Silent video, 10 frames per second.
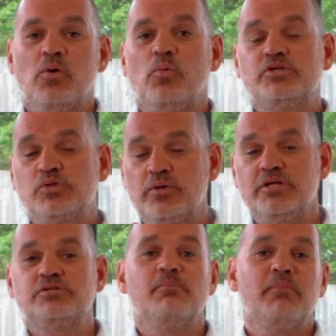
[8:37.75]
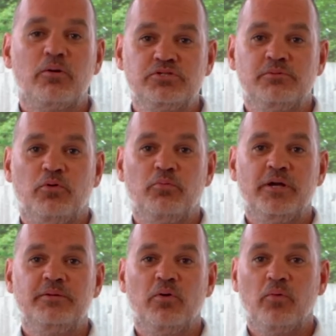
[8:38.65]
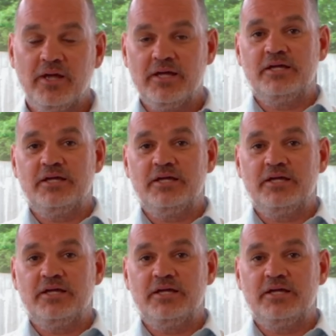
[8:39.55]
We're talking to multiple people.